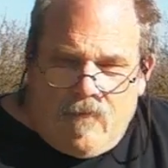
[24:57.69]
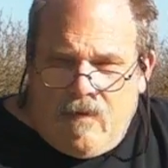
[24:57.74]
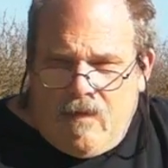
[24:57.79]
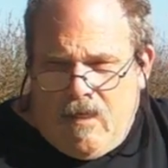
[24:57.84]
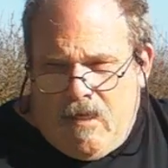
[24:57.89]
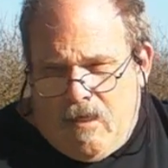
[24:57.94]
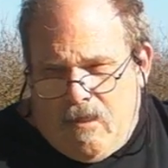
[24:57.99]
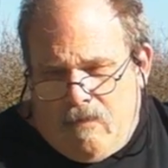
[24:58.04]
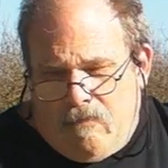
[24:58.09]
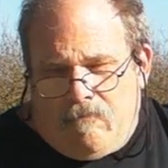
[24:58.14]

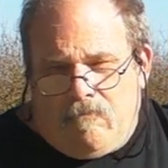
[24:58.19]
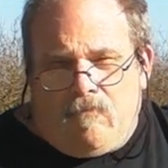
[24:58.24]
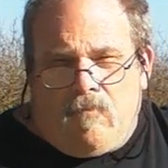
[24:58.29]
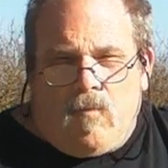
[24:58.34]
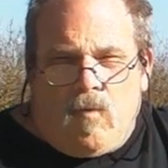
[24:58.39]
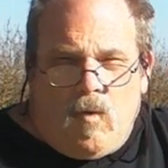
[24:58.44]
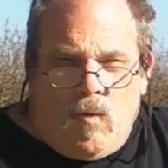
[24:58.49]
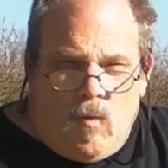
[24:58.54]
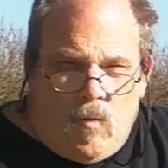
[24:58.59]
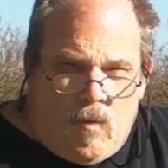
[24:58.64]
than
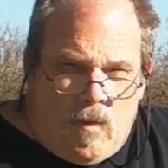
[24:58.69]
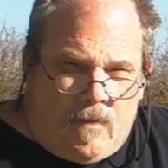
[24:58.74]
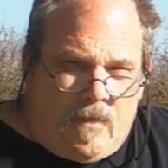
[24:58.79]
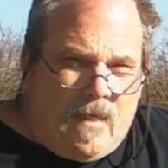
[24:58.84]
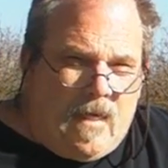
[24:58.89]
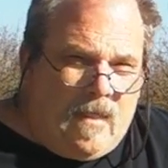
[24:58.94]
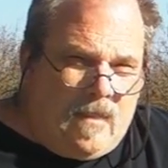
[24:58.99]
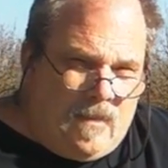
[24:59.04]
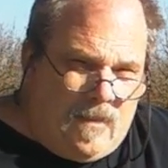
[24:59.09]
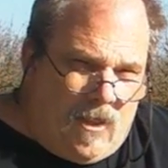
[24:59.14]
what
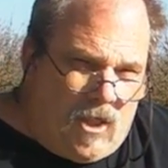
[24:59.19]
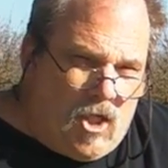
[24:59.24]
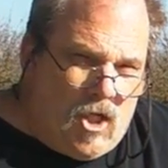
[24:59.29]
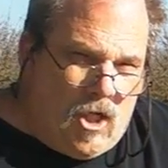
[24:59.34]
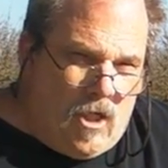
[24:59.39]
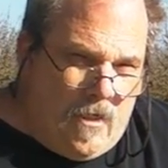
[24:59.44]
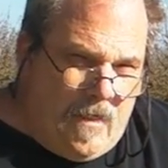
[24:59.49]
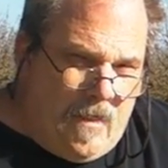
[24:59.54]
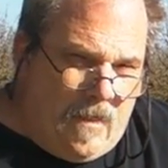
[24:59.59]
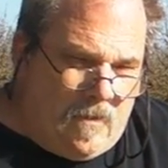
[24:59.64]
that little
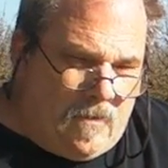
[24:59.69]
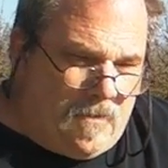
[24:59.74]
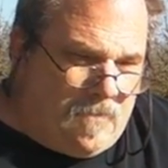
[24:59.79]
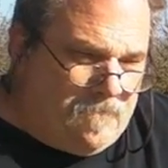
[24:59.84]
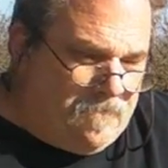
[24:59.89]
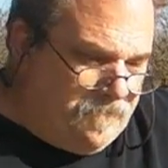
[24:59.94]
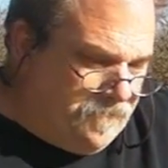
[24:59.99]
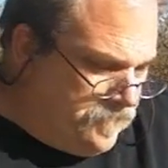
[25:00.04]
car needs.